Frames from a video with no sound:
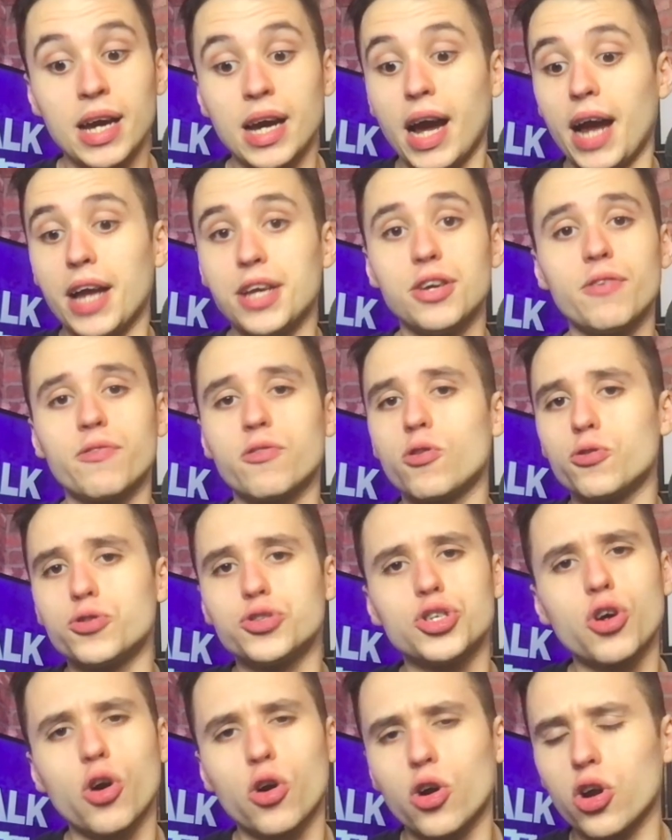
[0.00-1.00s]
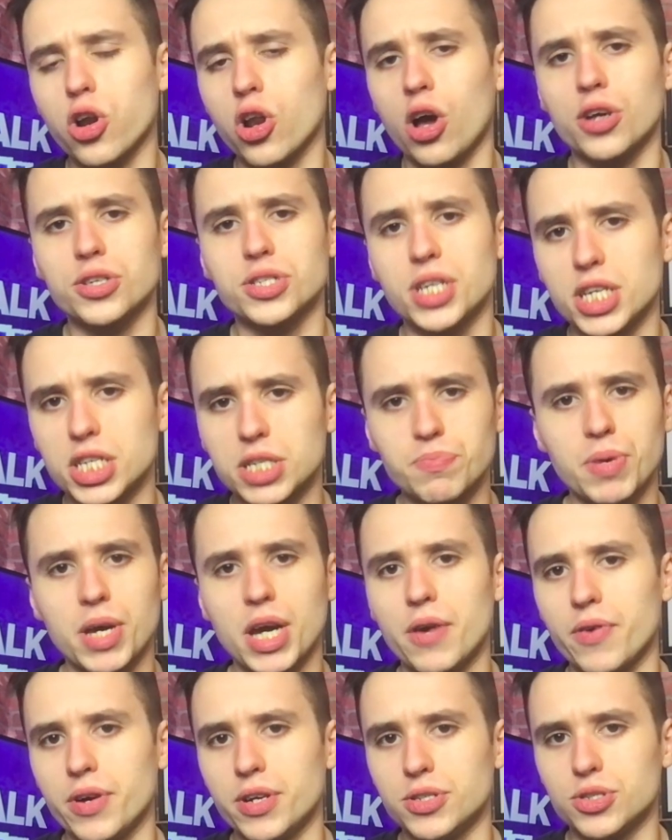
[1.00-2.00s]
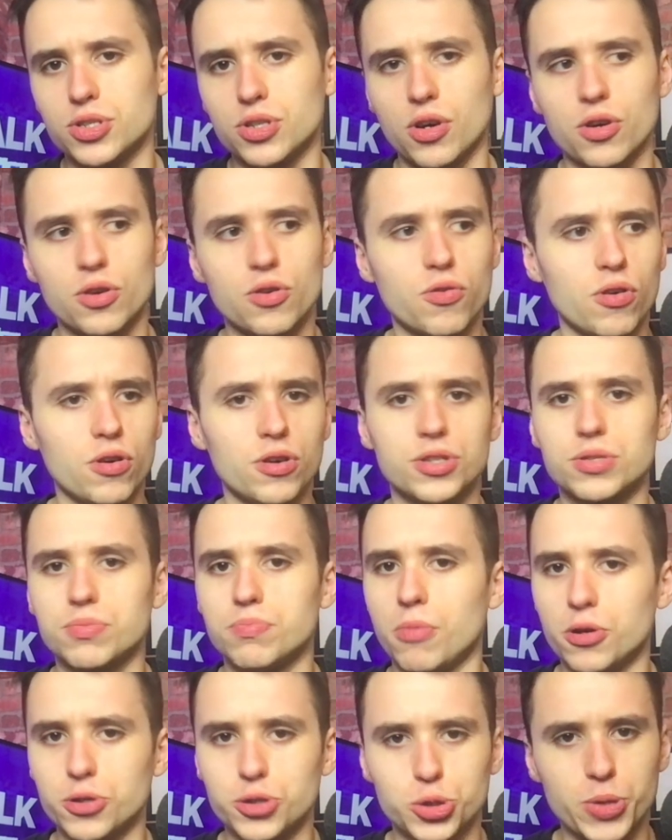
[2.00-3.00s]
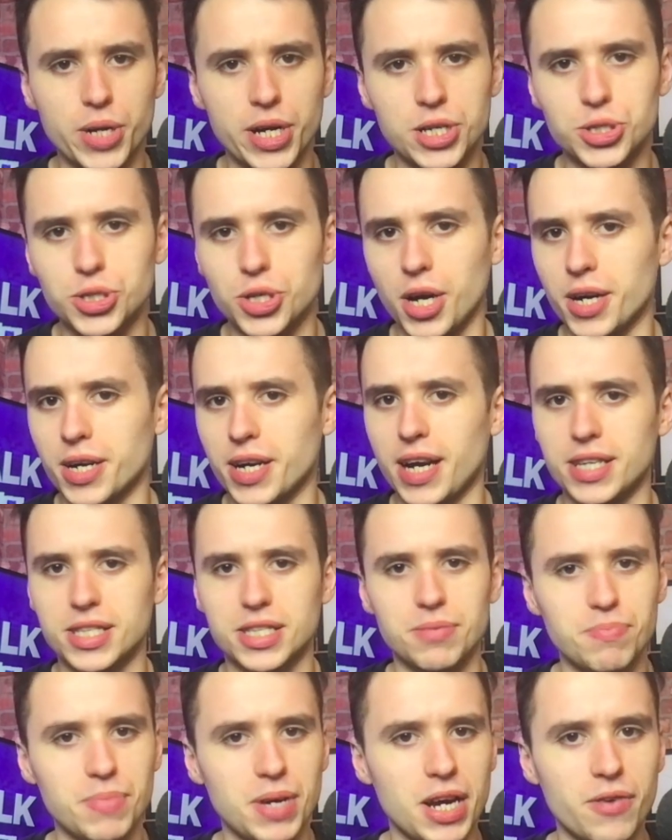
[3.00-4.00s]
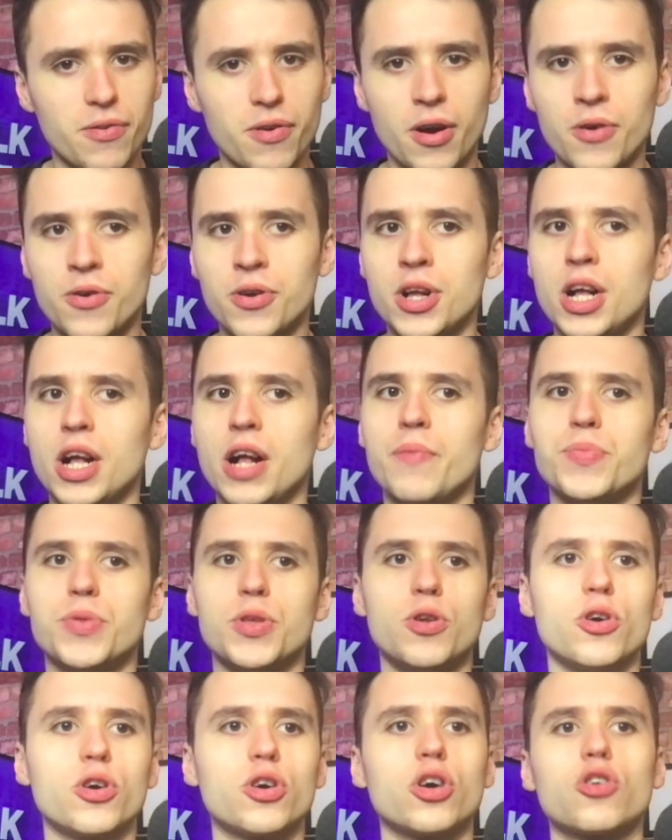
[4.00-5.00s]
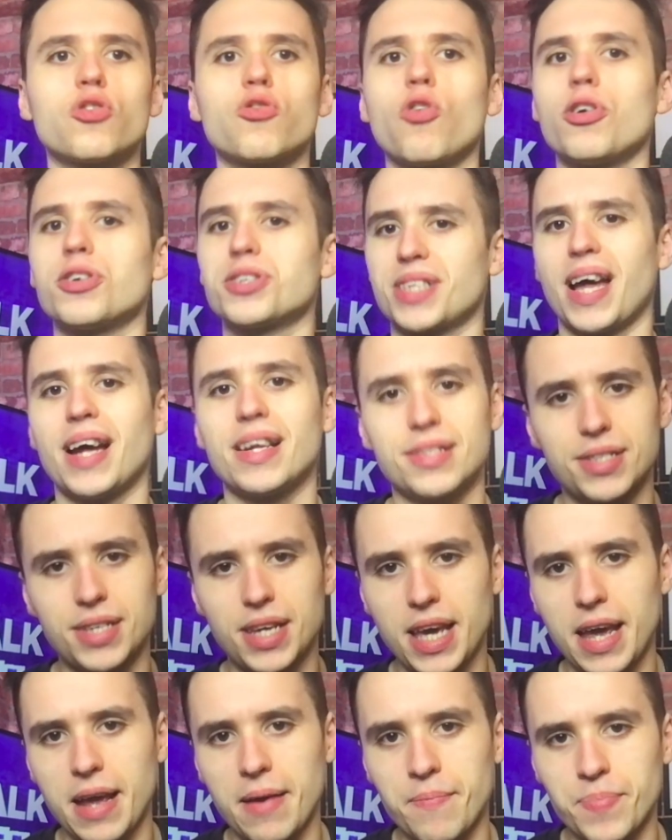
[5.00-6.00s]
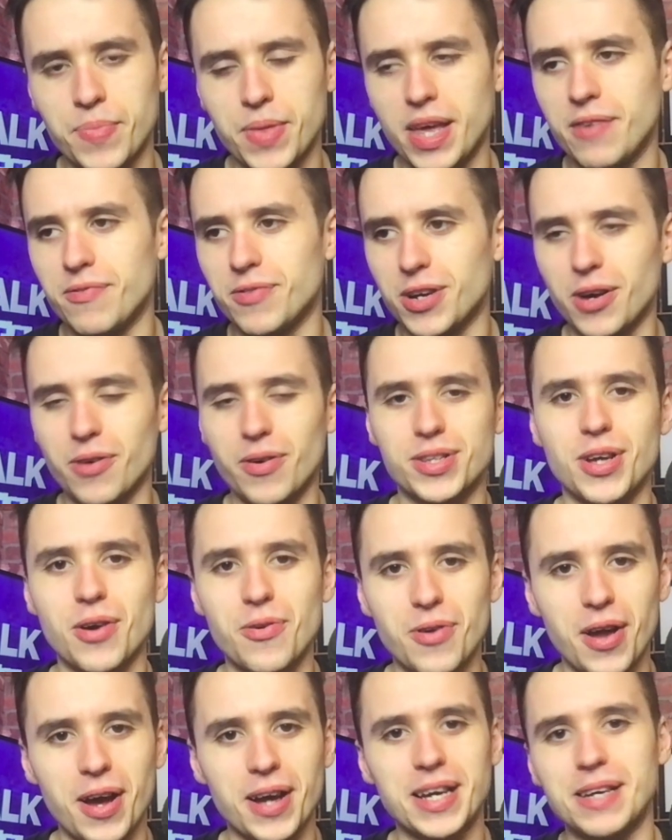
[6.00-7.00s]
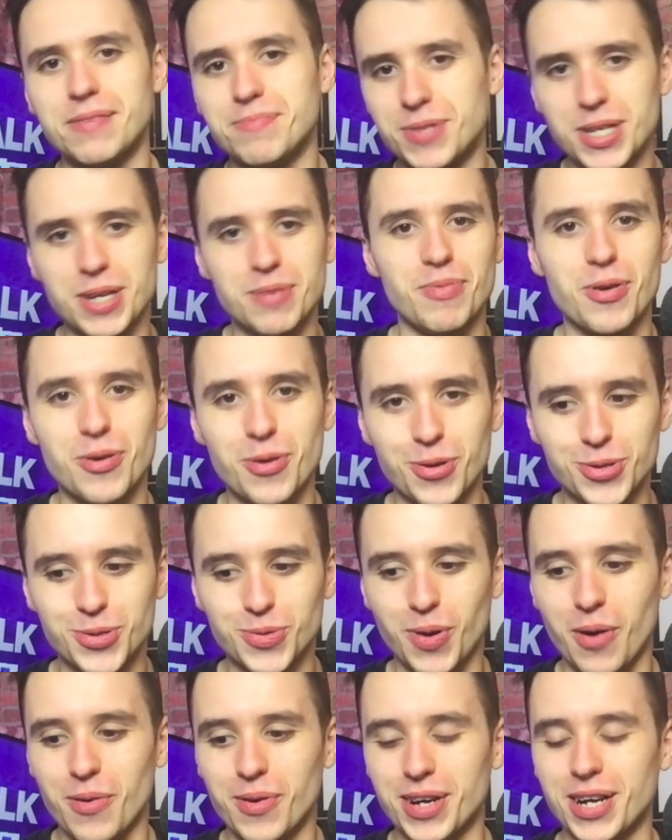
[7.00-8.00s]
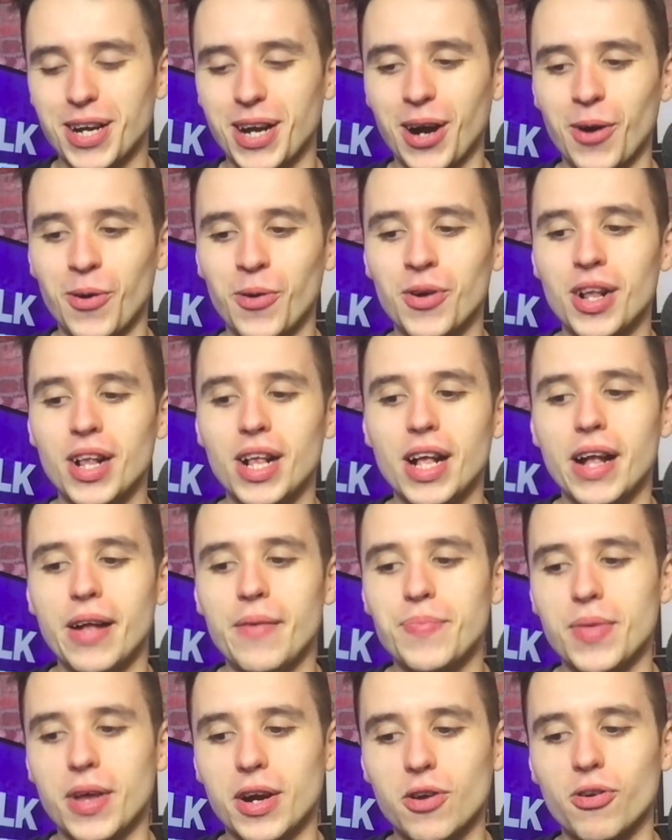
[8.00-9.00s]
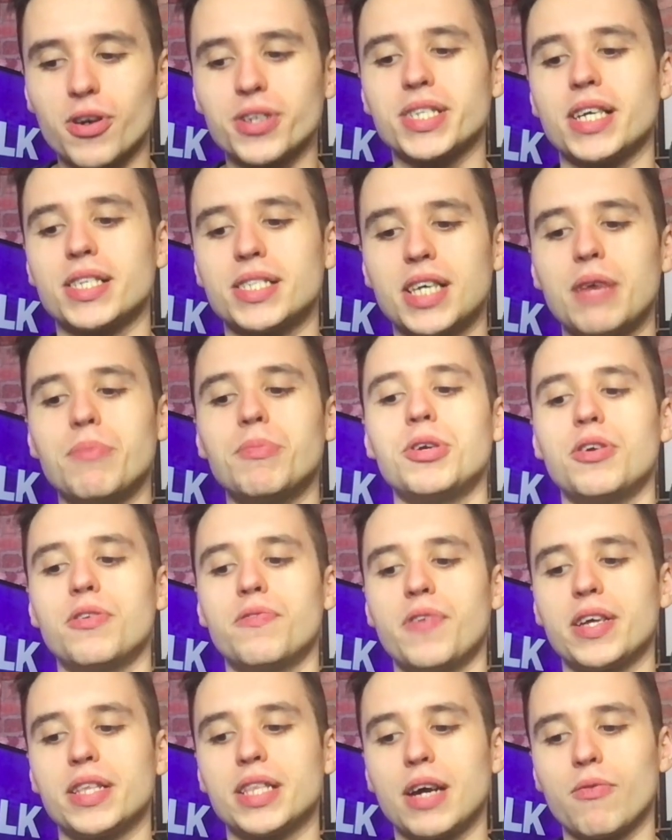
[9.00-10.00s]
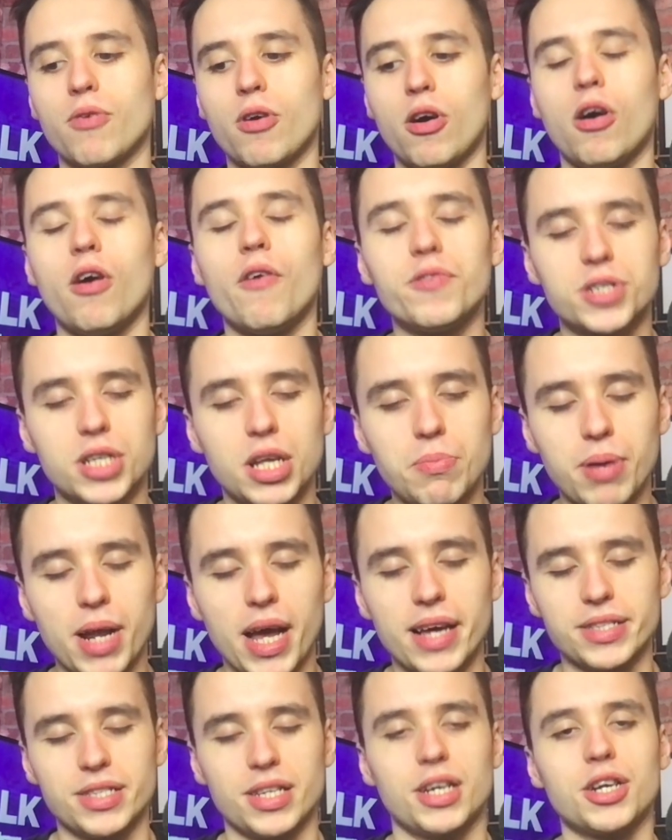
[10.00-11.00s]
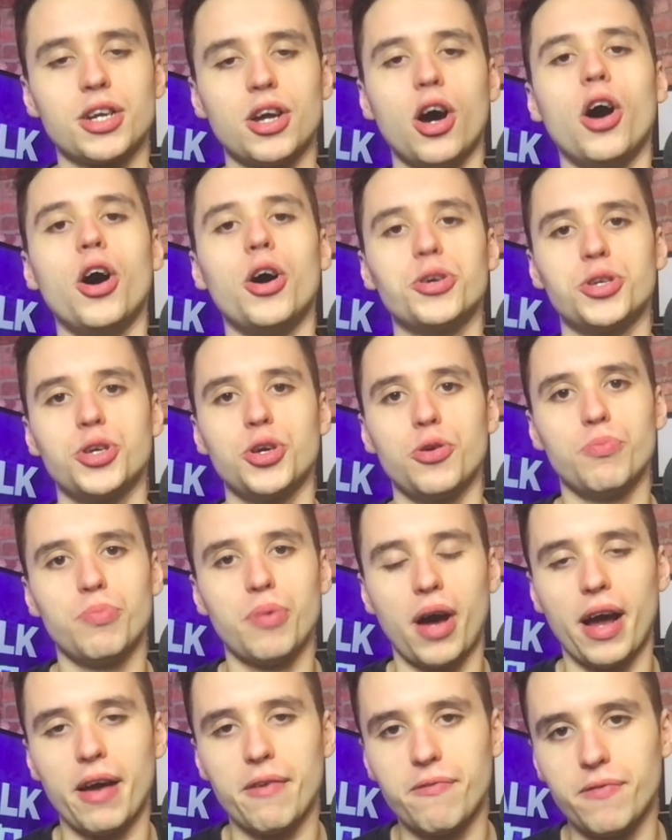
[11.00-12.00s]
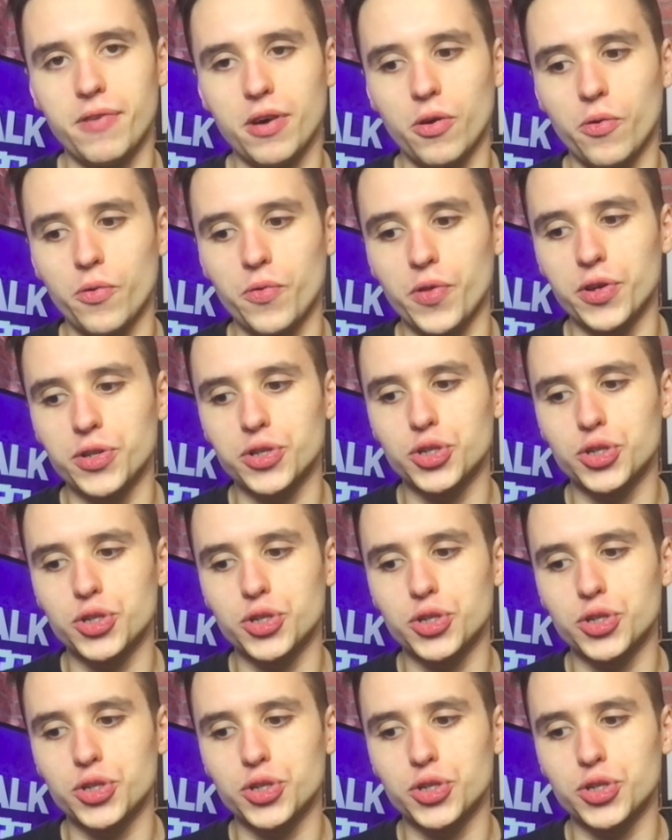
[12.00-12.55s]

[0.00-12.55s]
And yet, of course, you've got class and experience, you know, Kroos, Modric, Casemiro. You look across that team, even though I don't like him, Thibaut Courtois in goal, across that team, and you think there are obviously players that can hurt you. But I feel that